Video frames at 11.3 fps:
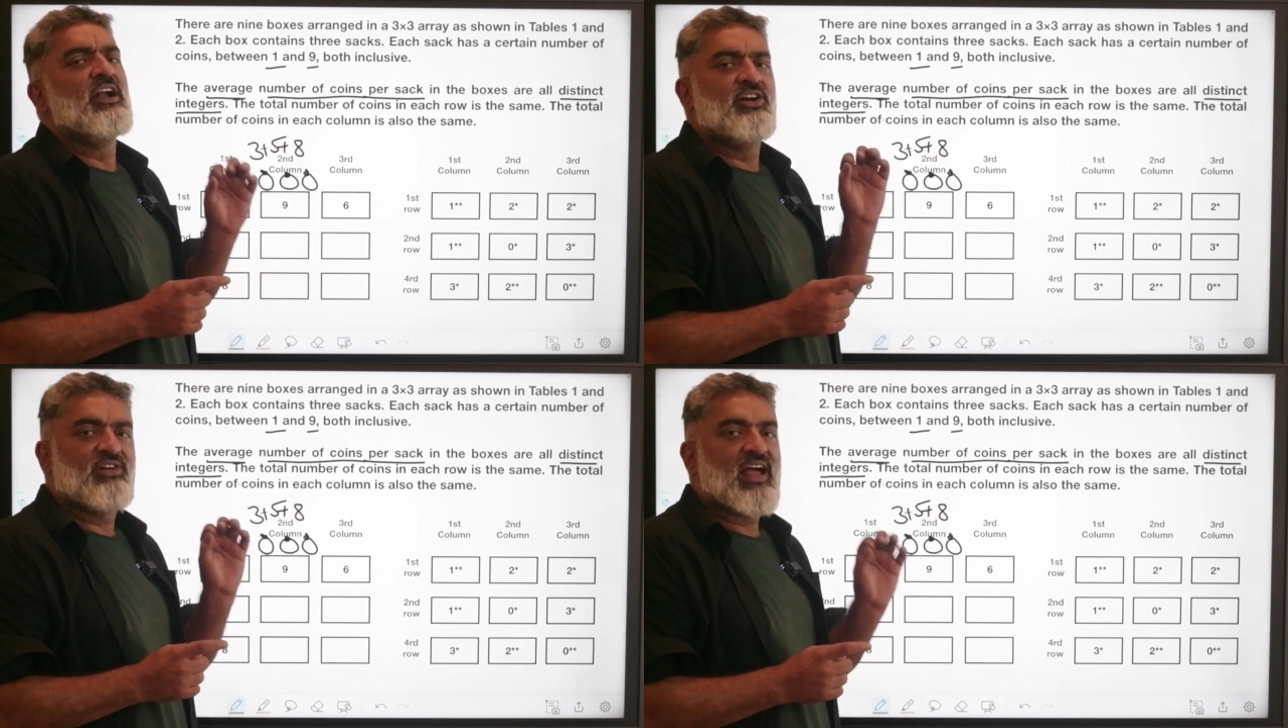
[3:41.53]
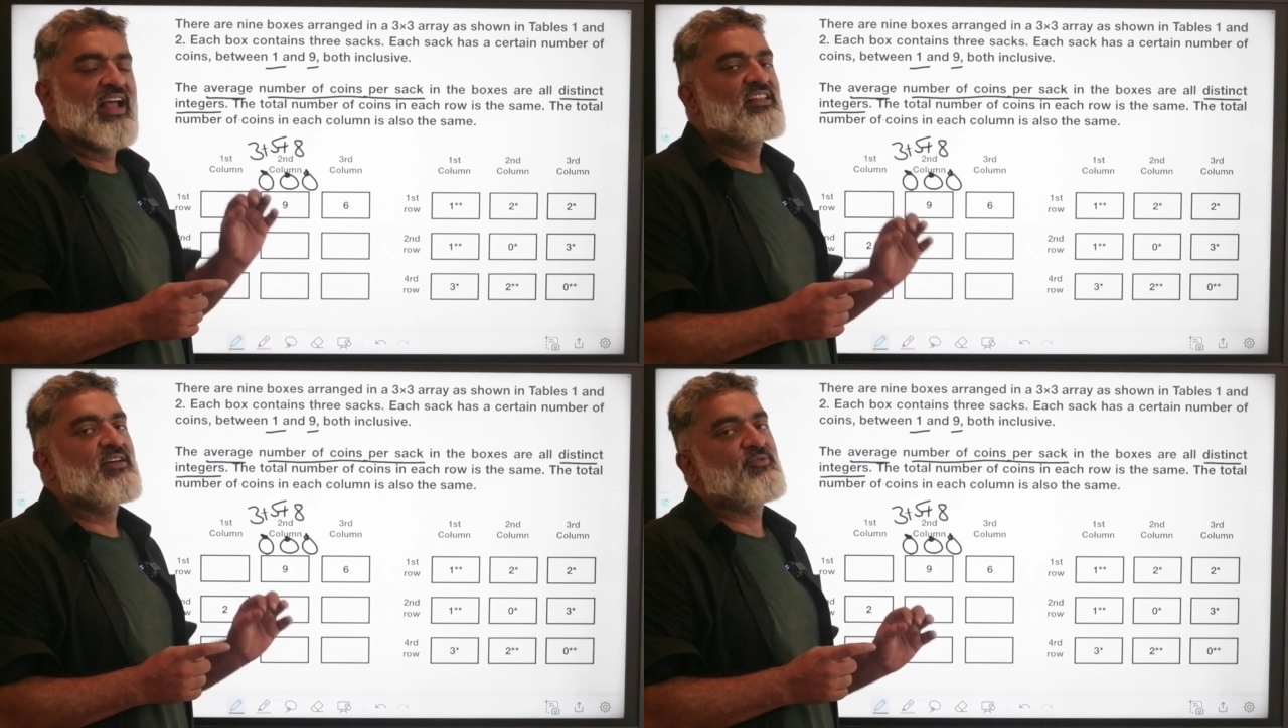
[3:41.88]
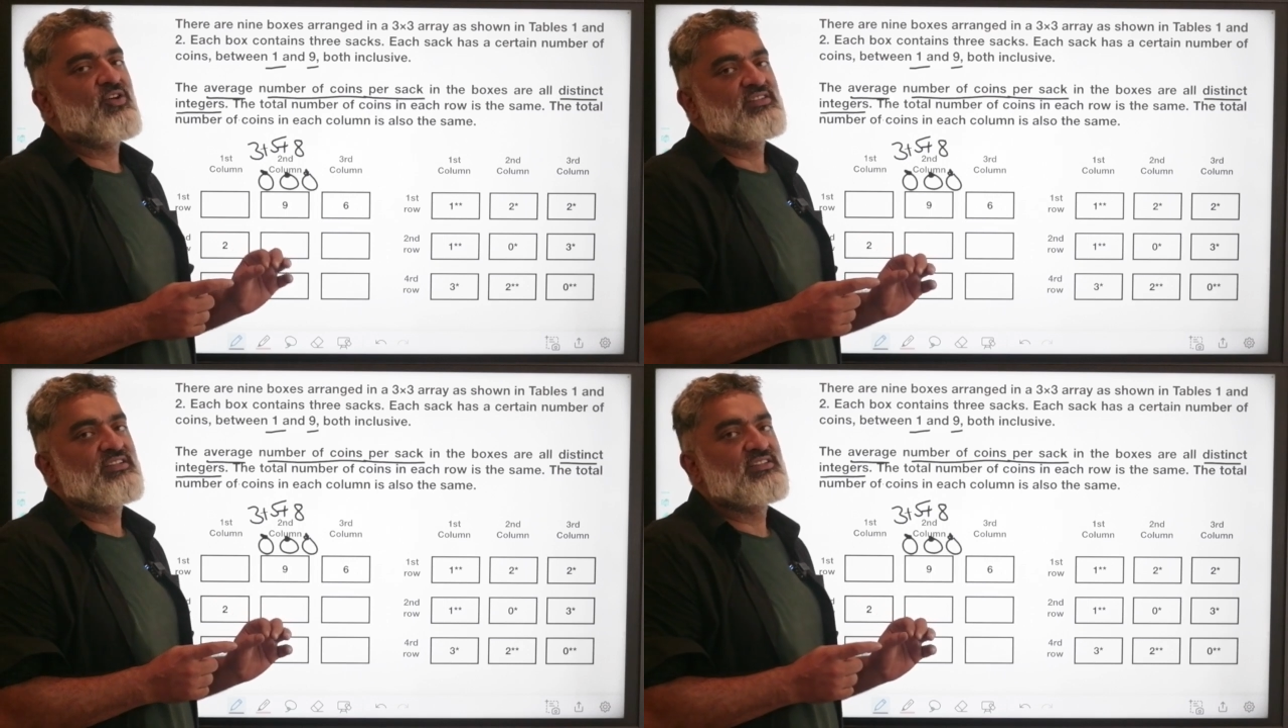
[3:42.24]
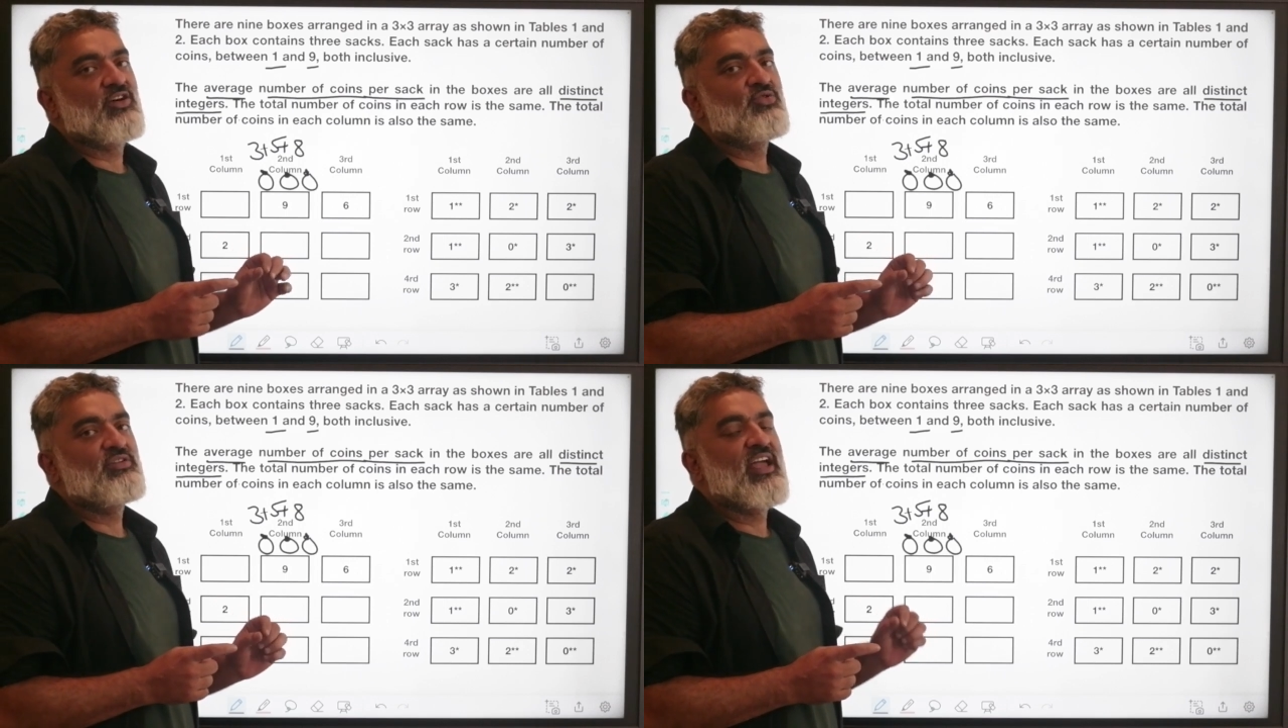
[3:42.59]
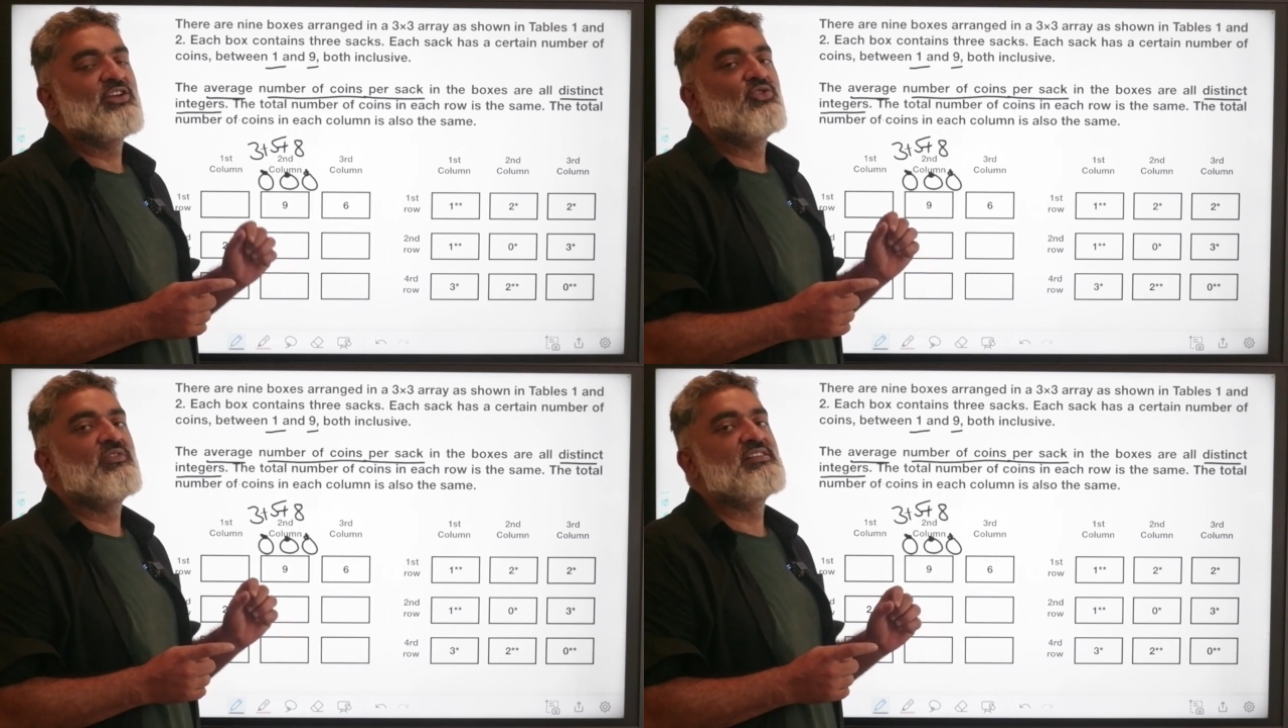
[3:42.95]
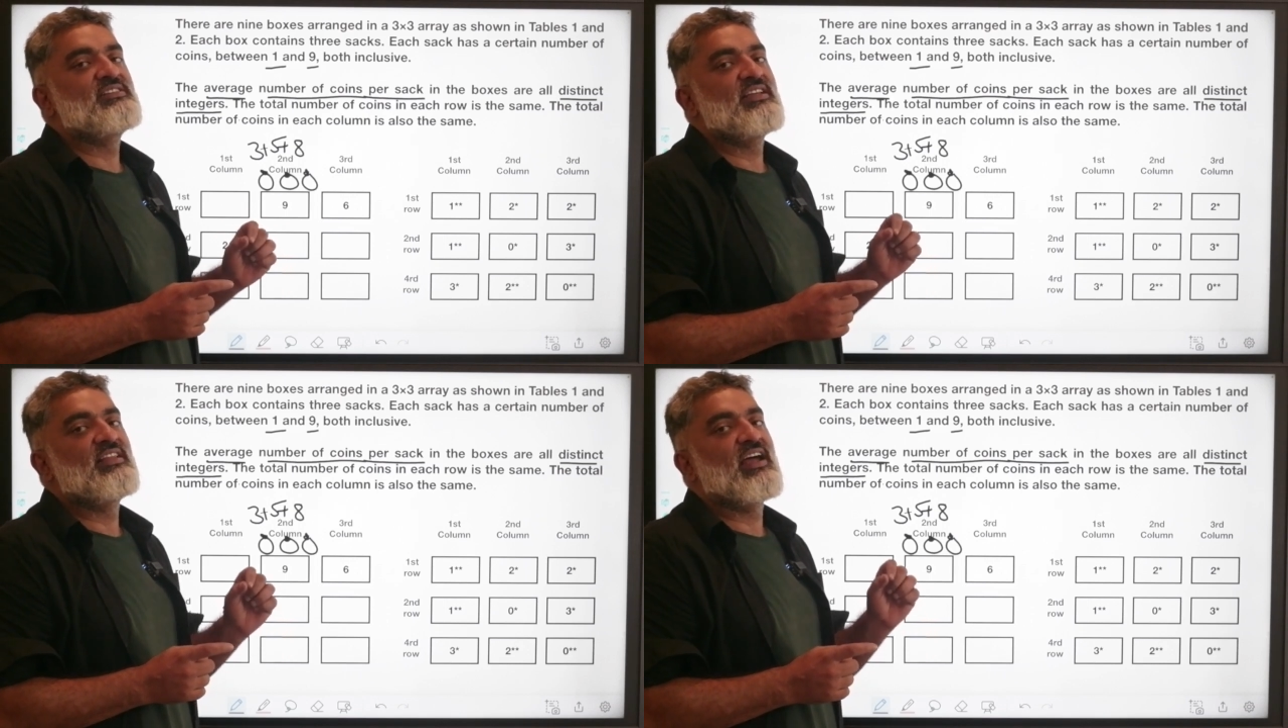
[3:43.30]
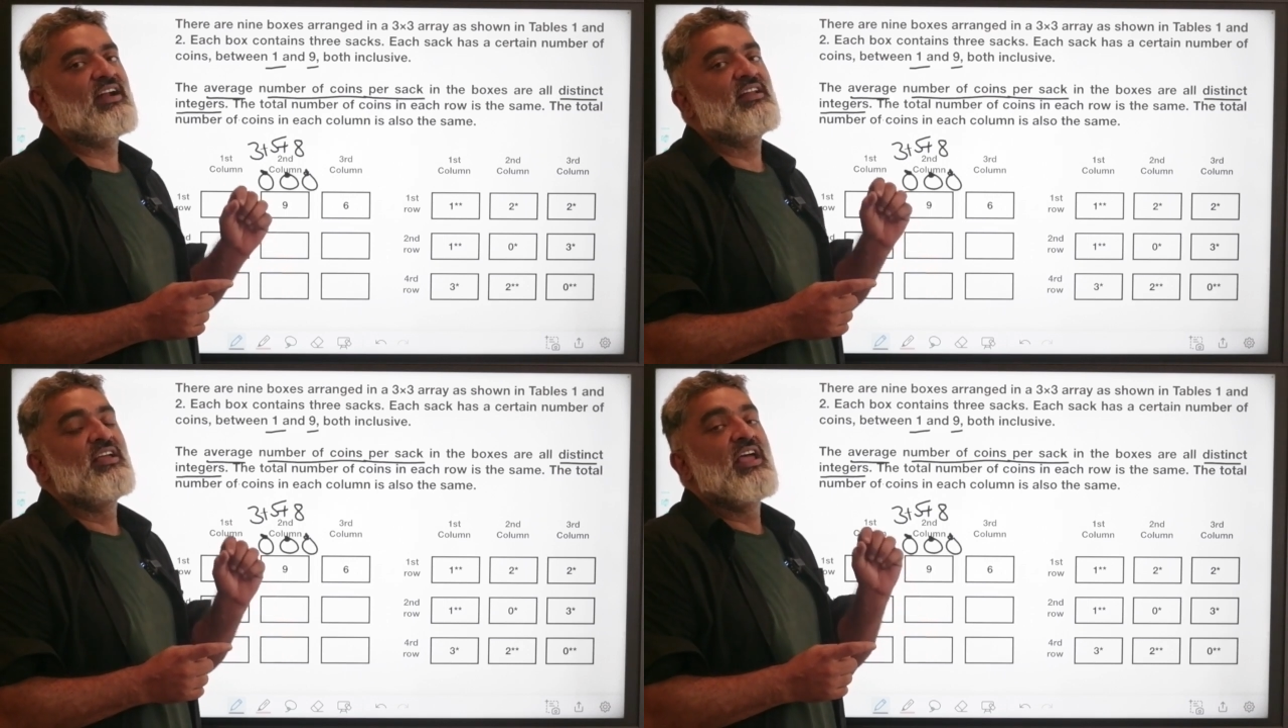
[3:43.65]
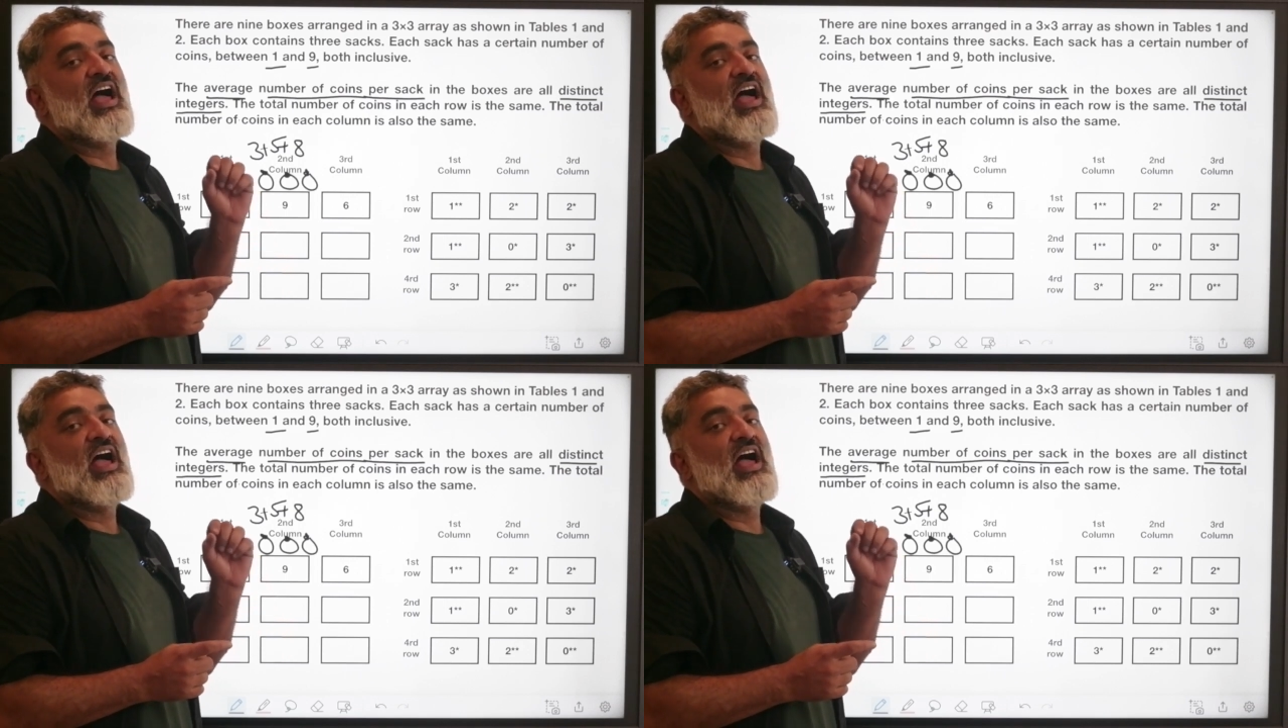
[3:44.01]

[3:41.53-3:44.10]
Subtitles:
Try the process out and you will see that